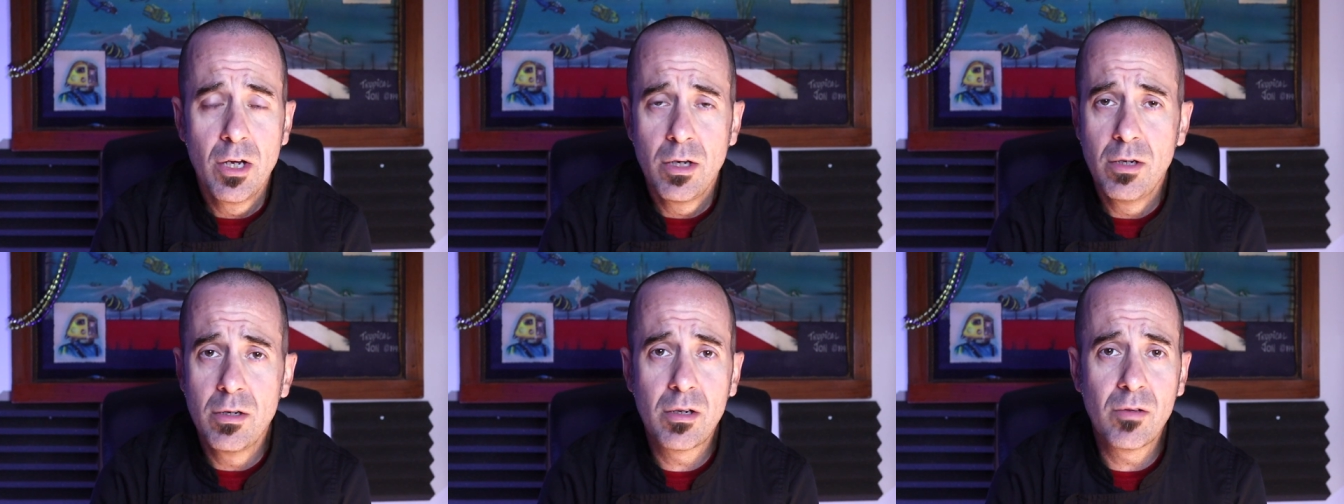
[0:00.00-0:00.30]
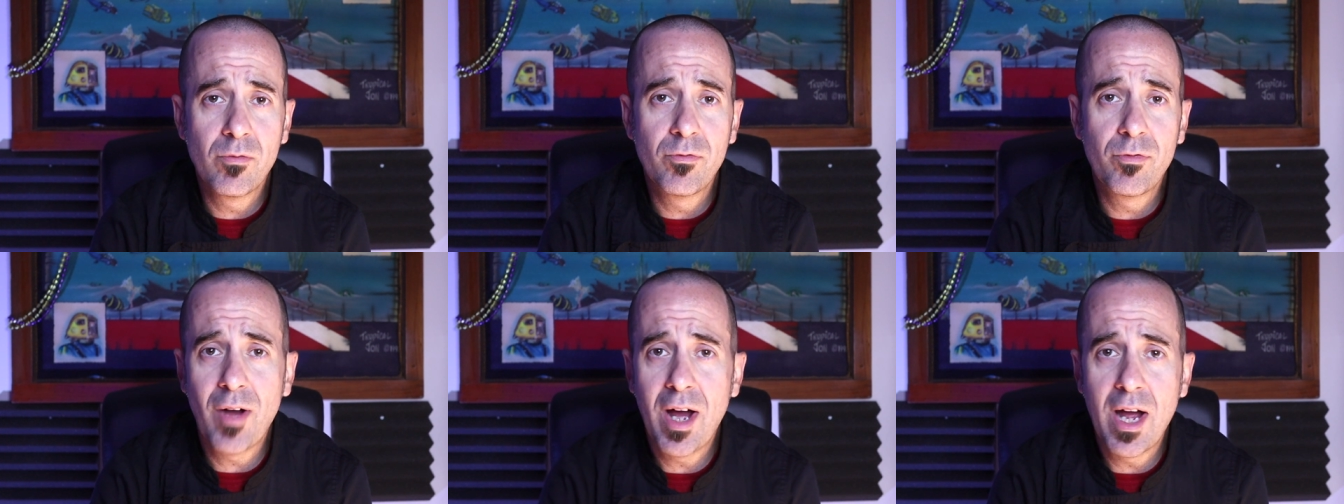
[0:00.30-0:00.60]
You
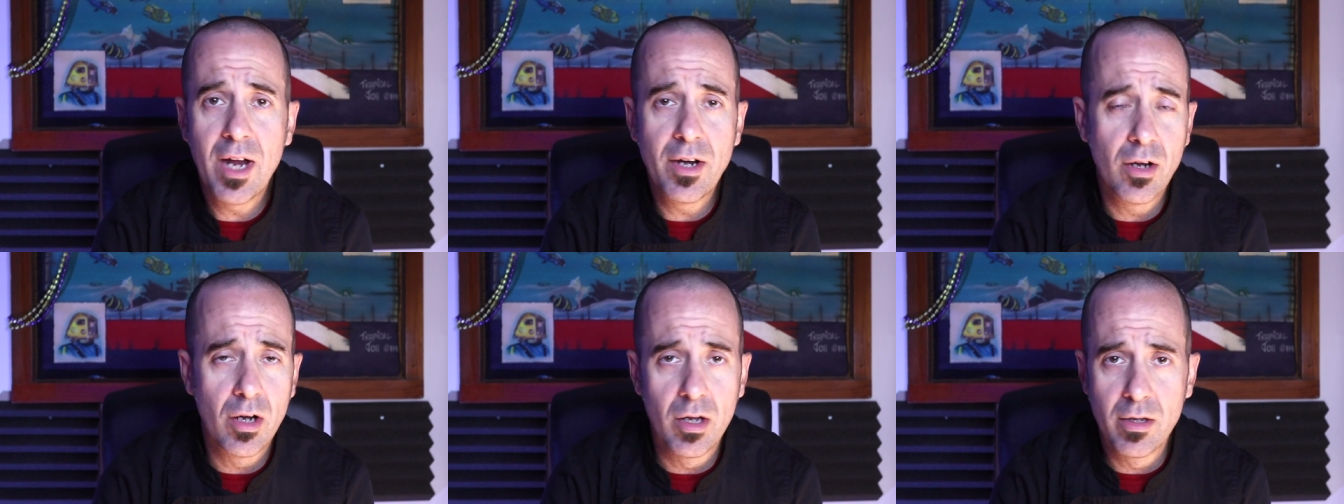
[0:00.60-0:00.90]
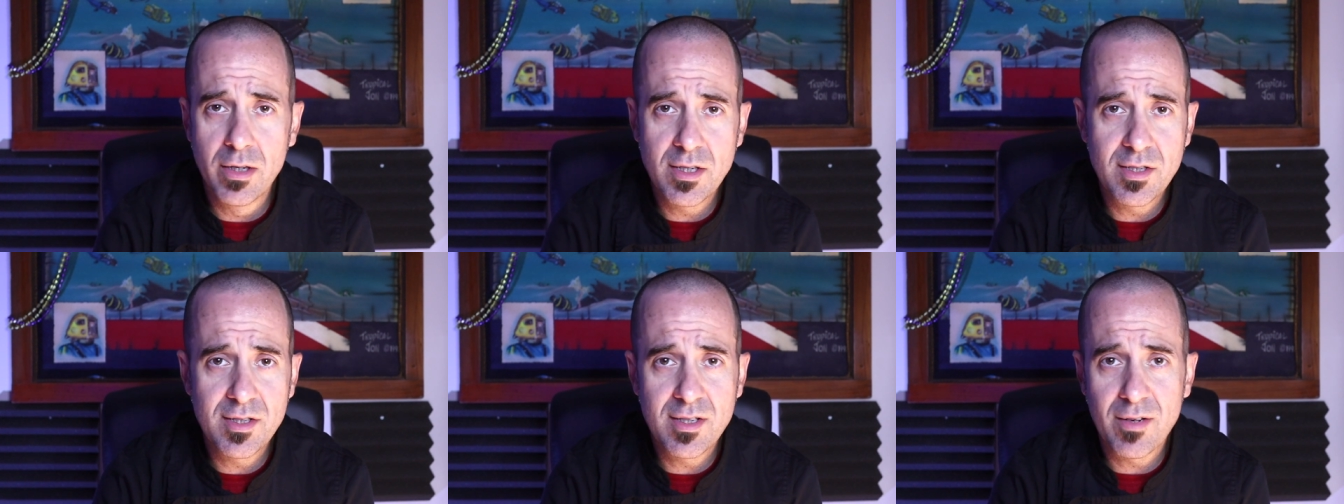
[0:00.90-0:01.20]
can find all
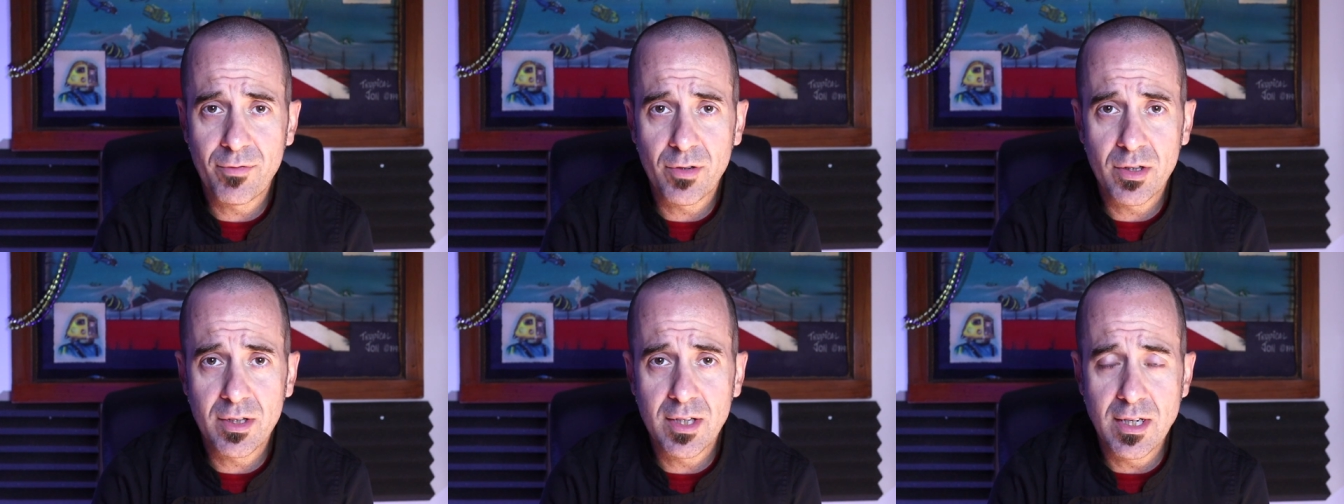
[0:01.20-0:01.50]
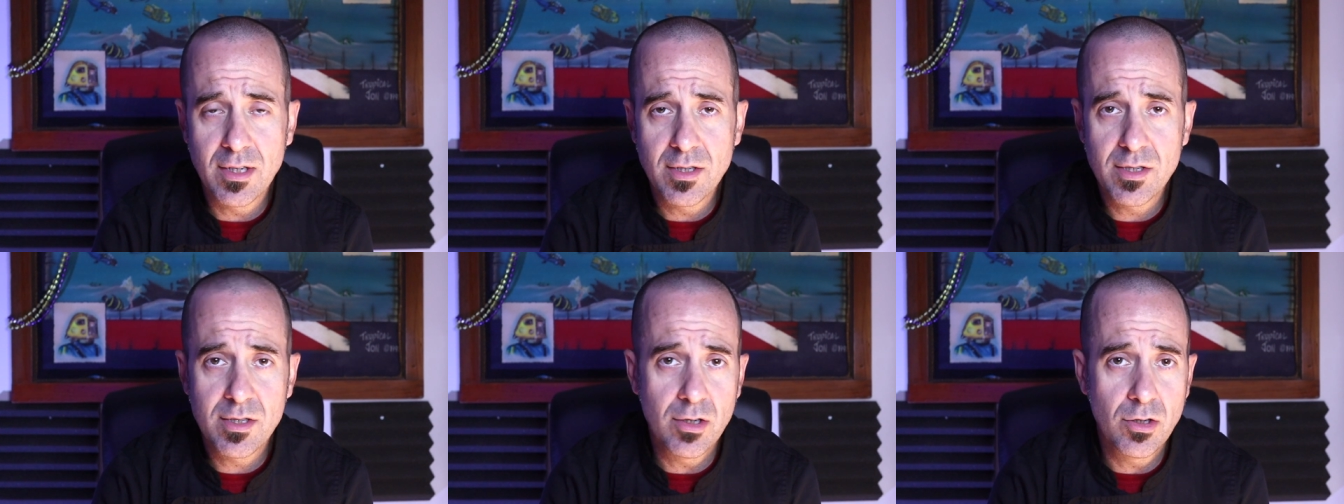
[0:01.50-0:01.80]
these different
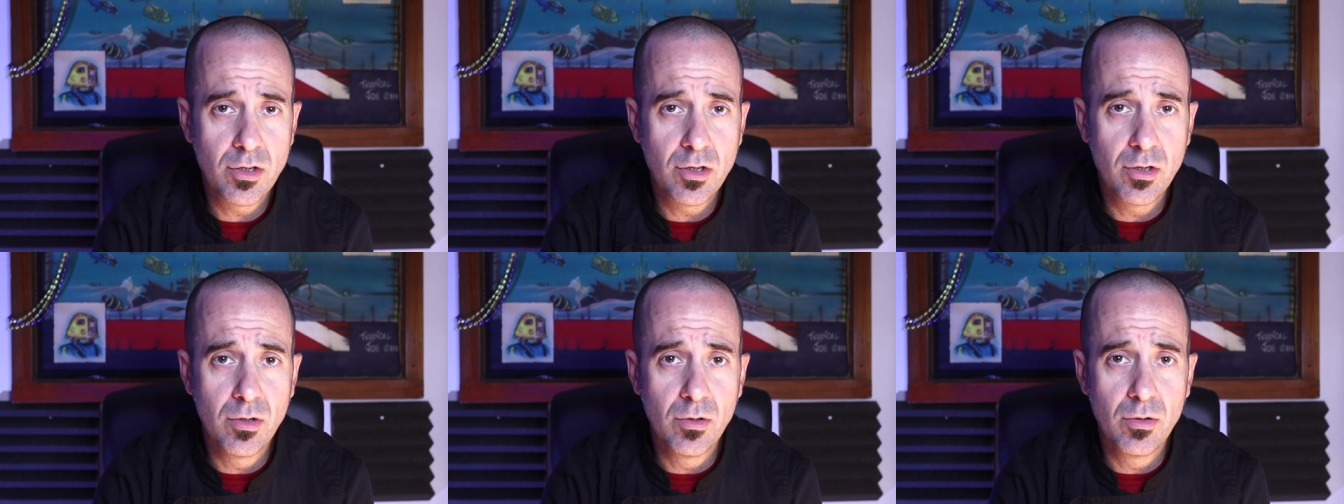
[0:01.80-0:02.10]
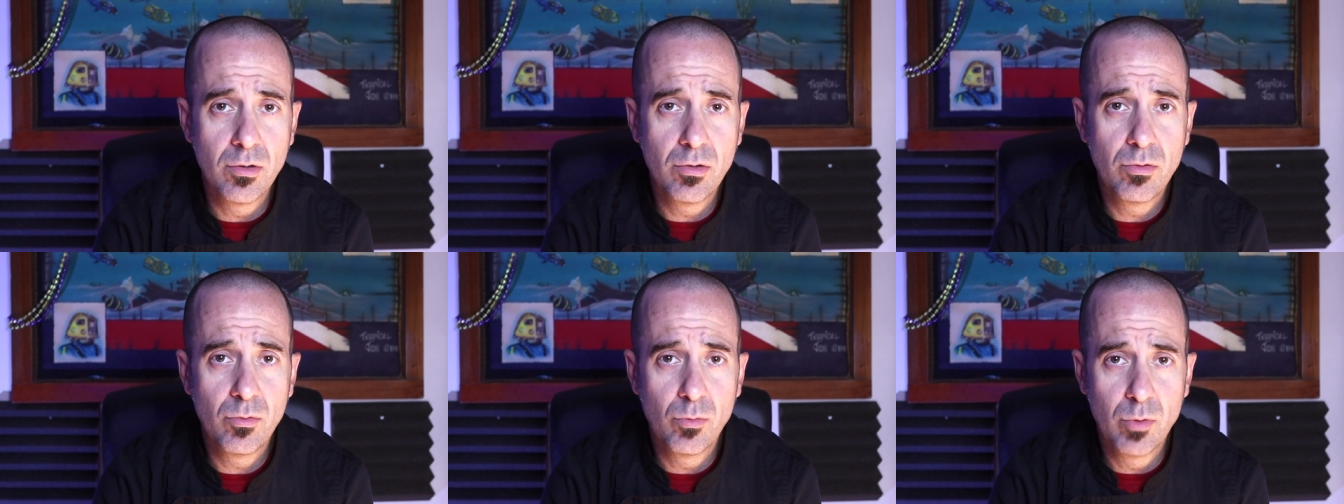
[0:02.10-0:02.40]
things to
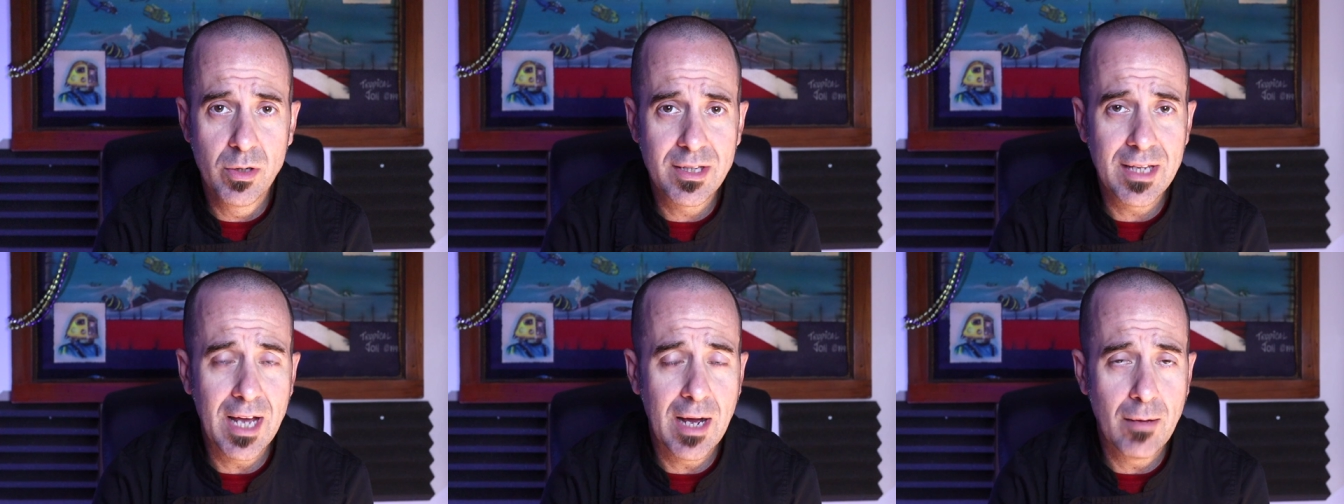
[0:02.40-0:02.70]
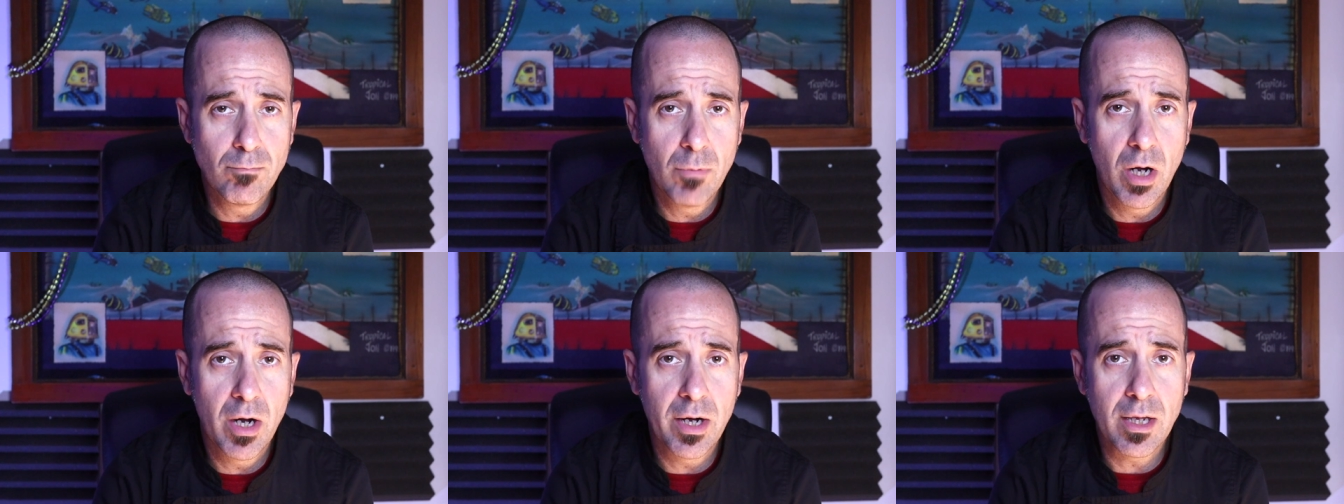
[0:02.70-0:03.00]
do with
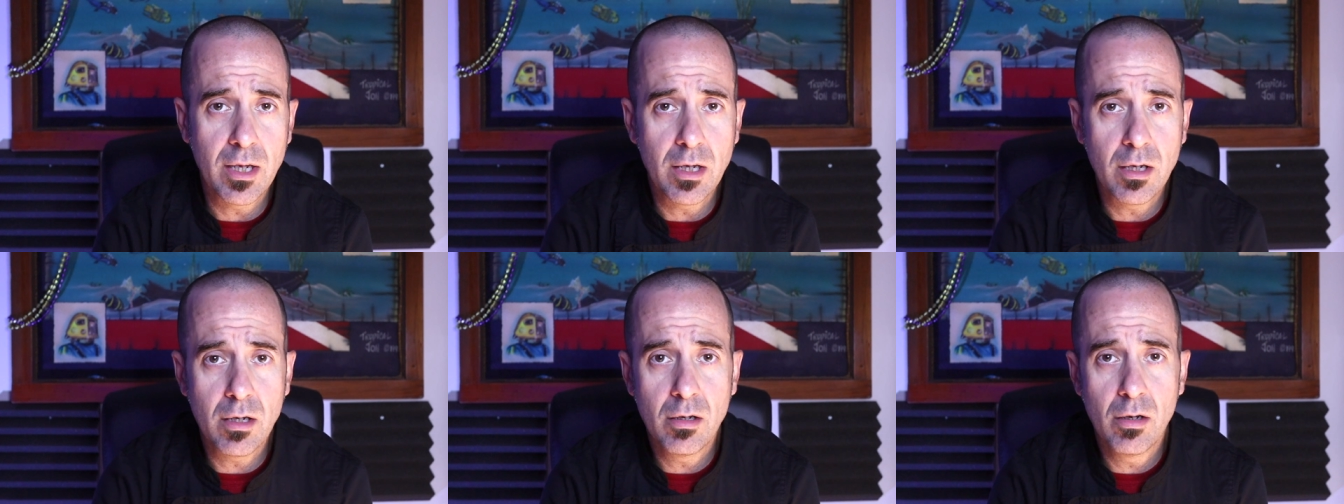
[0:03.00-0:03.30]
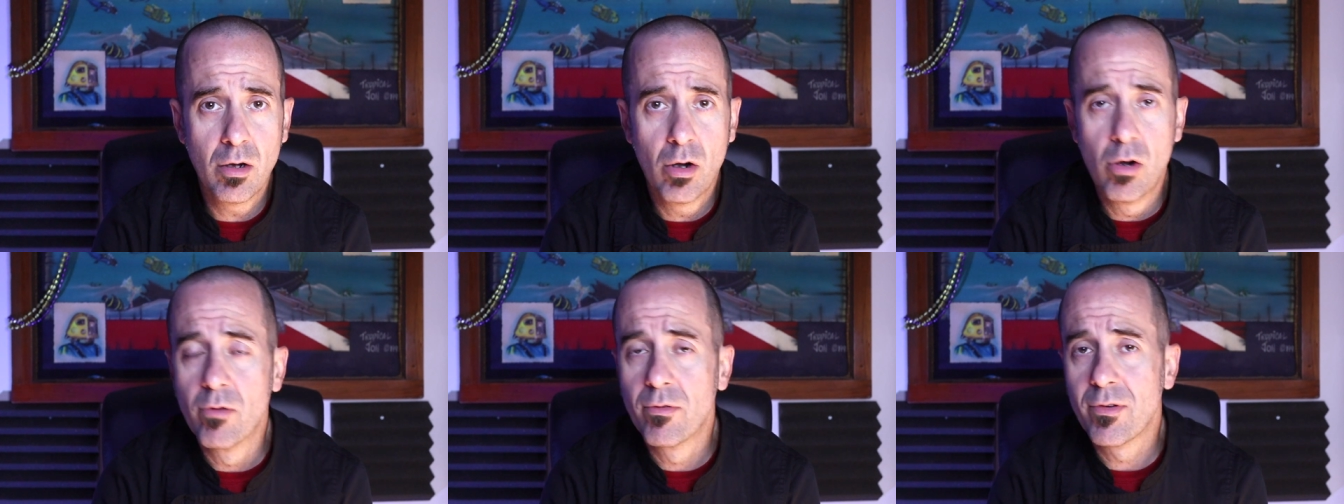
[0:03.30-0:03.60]
that money
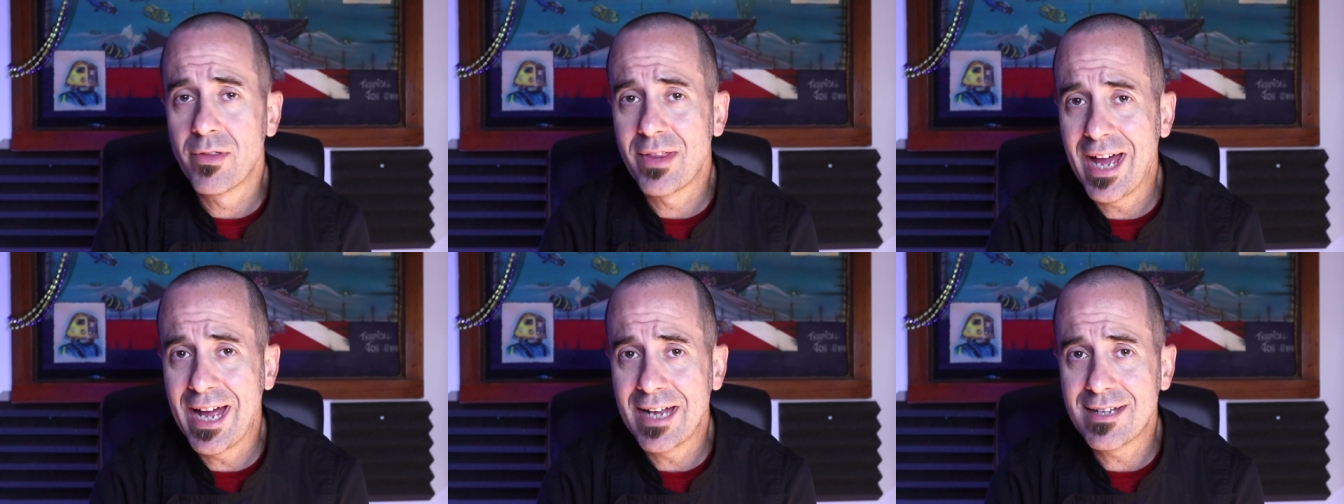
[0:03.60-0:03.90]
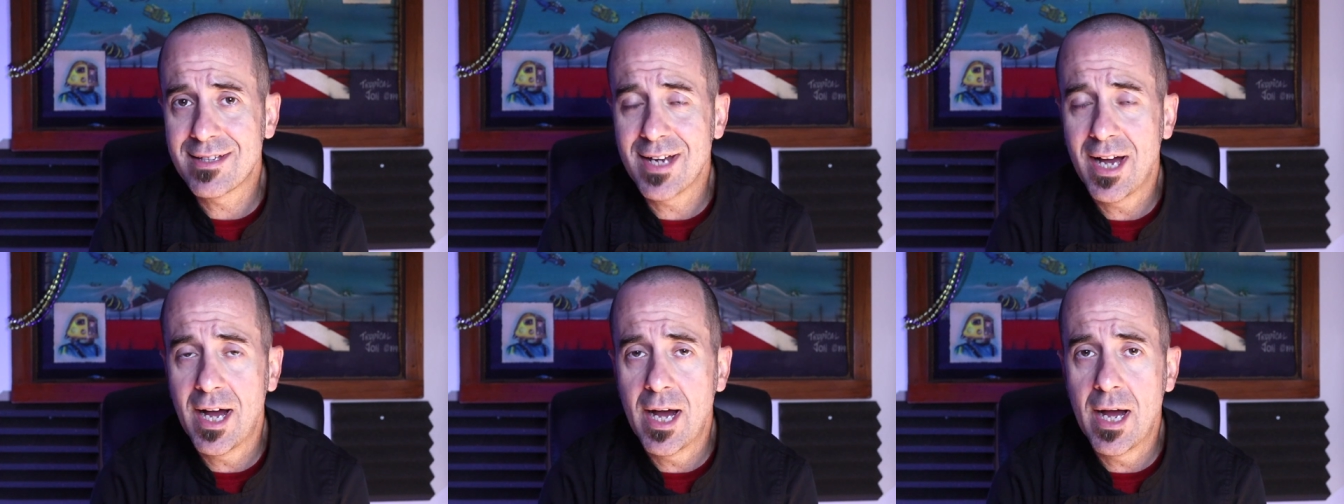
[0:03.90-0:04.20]
over
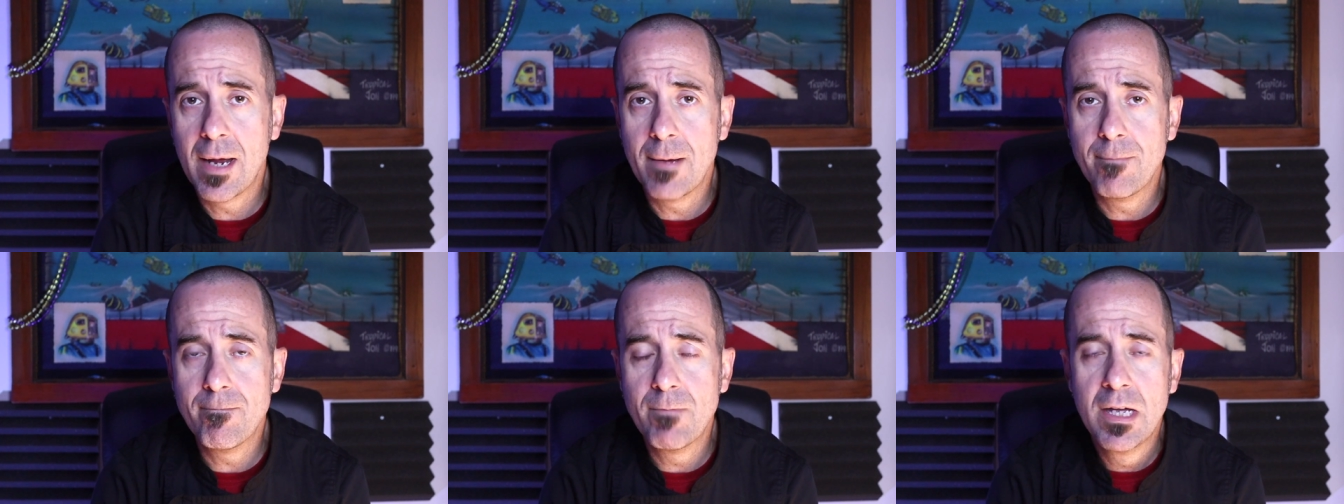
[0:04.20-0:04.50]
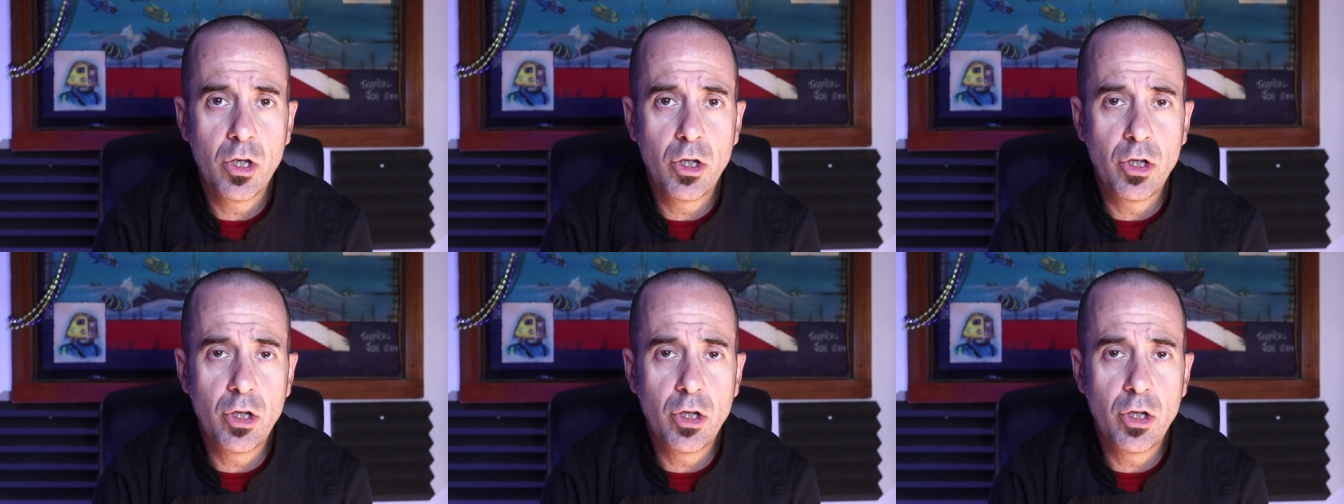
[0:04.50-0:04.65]
that time